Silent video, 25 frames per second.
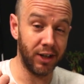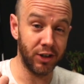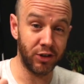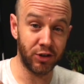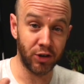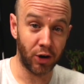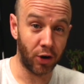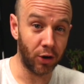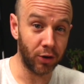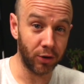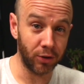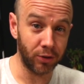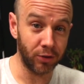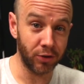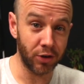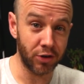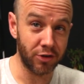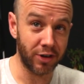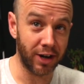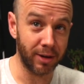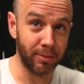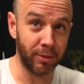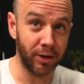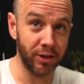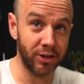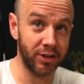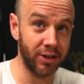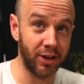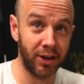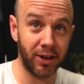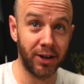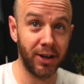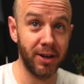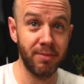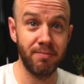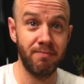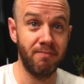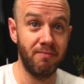Toggle to track my
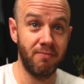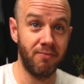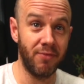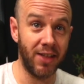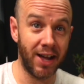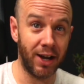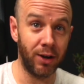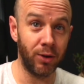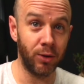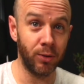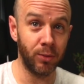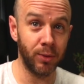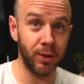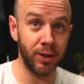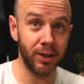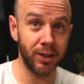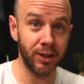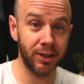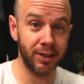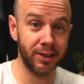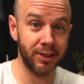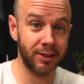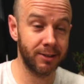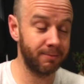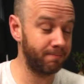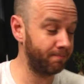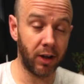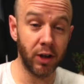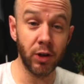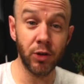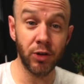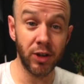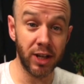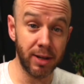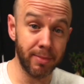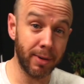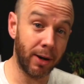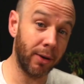time. That all works. I use
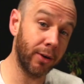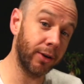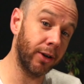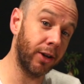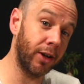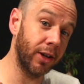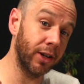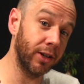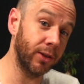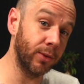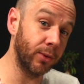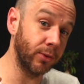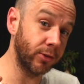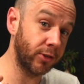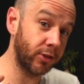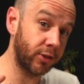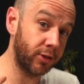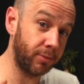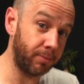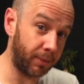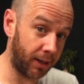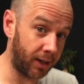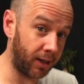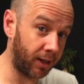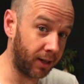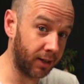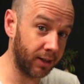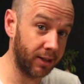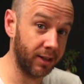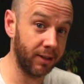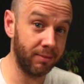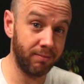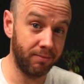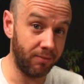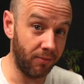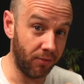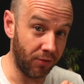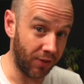an email client called Spark.
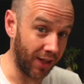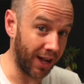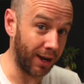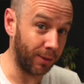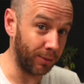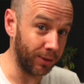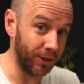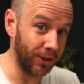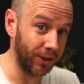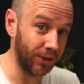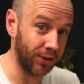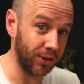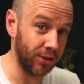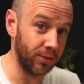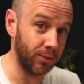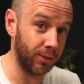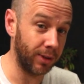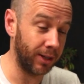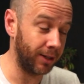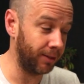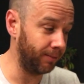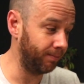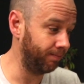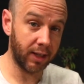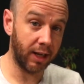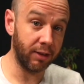That works as well.